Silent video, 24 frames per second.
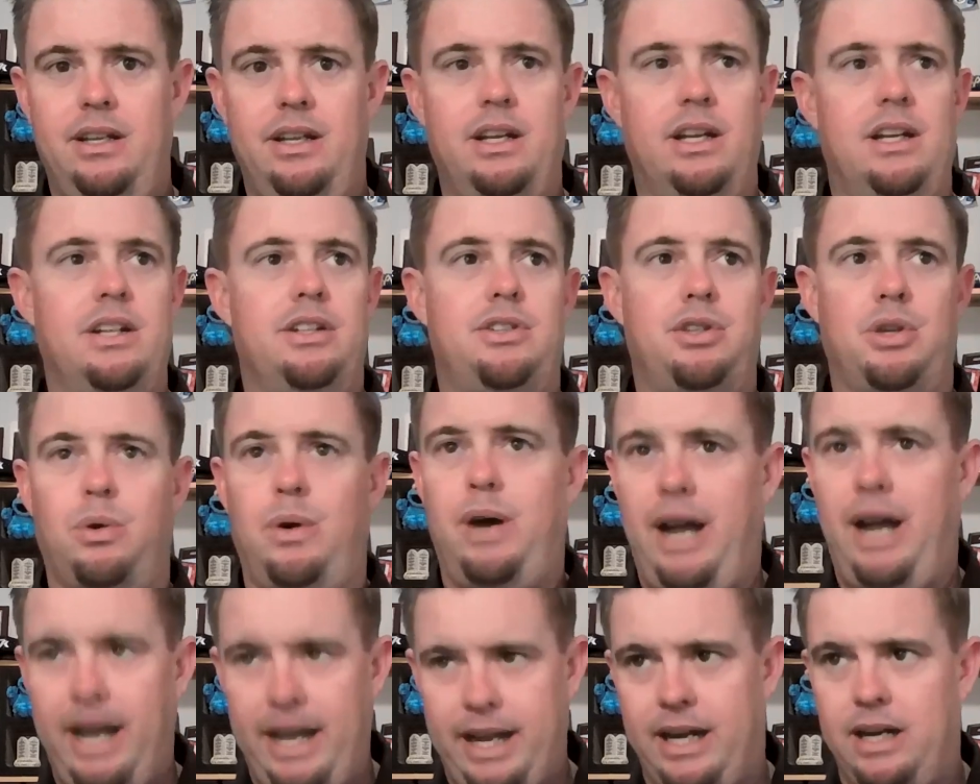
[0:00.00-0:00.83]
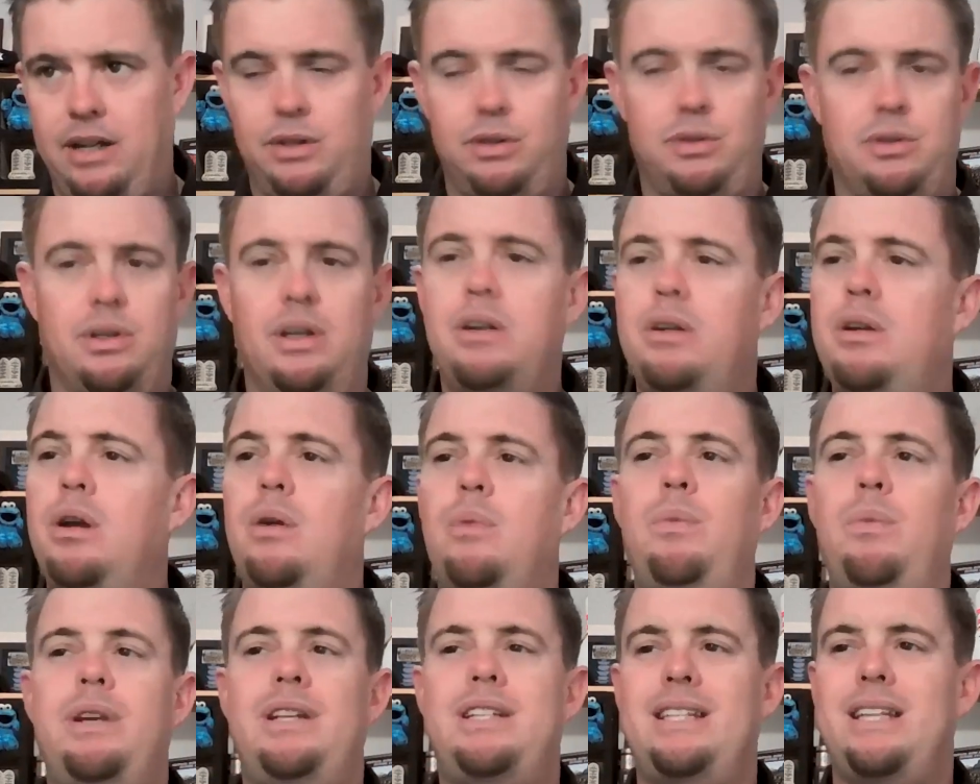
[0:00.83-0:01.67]
And so I got to lose. And
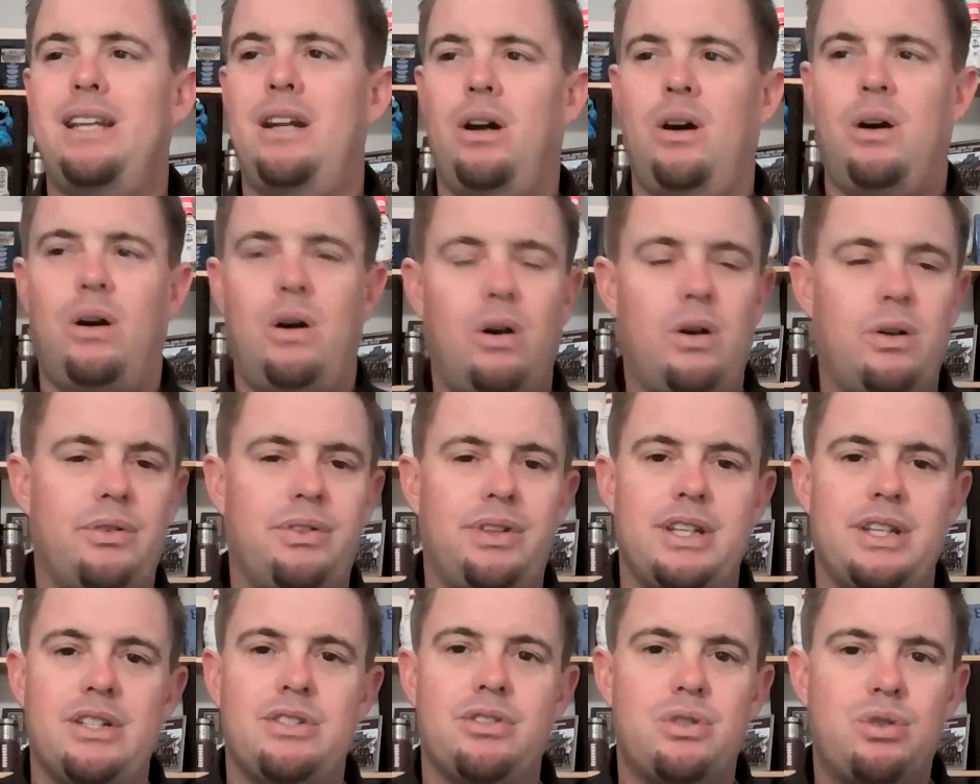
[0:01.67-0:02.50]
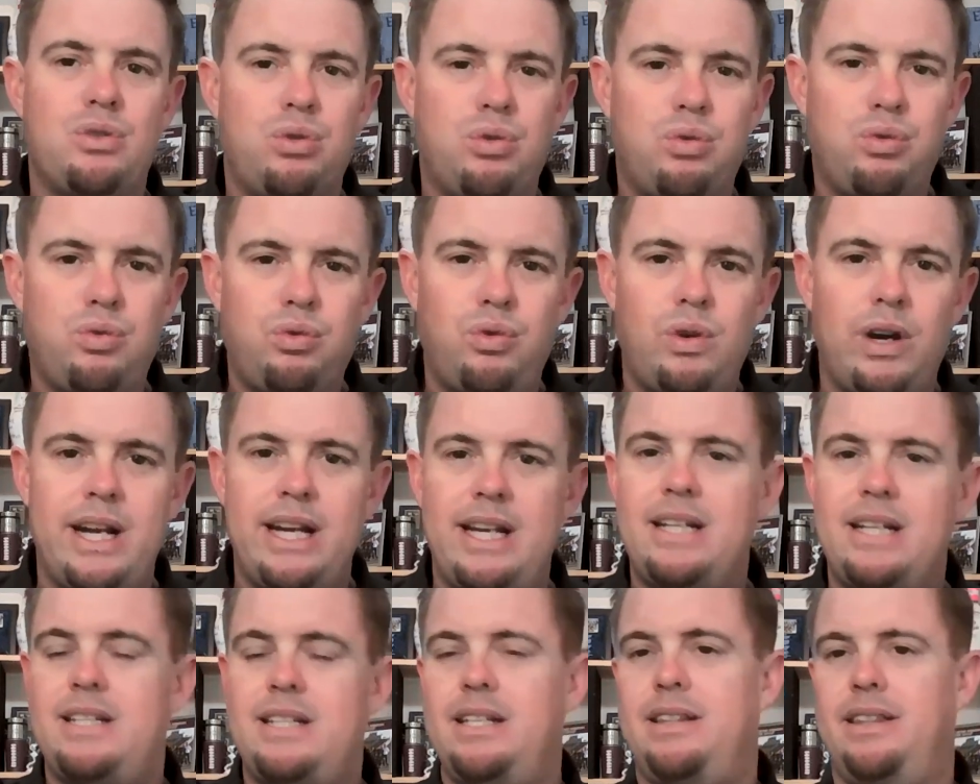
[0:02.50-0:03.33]
we set all these
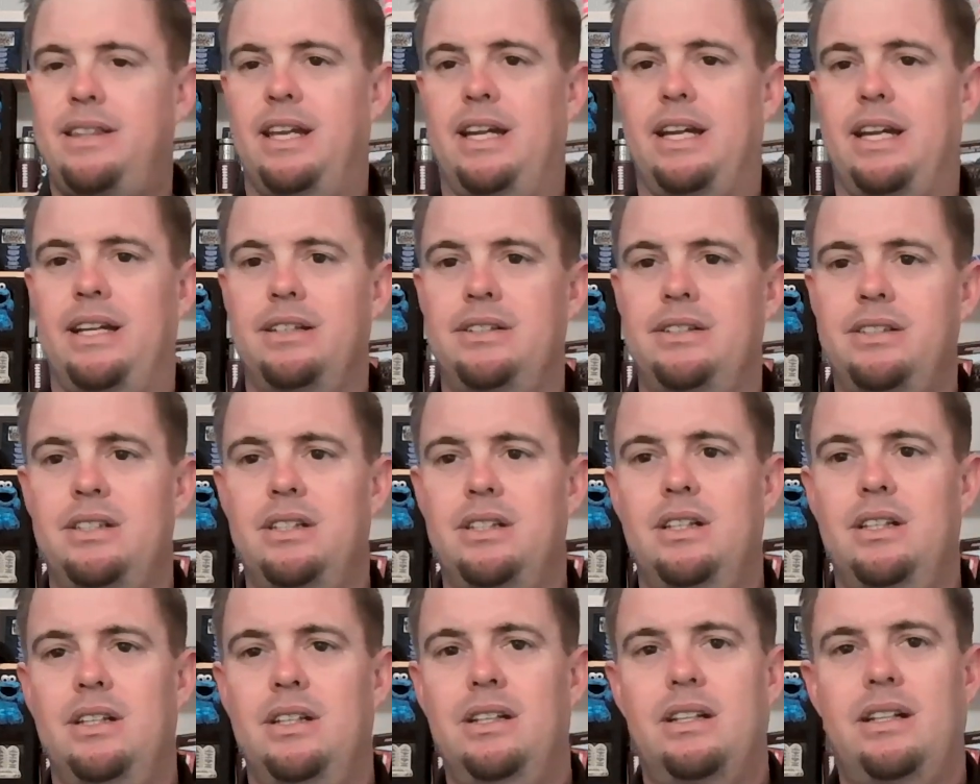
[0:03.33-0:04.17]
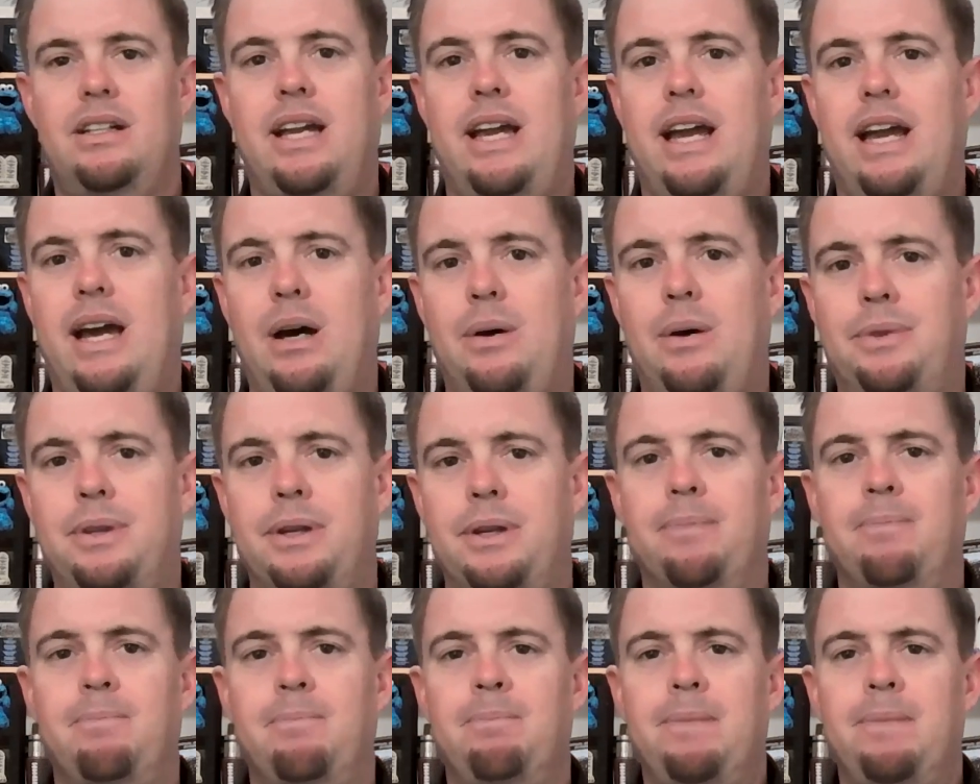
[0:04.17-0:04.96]
crazy things out there.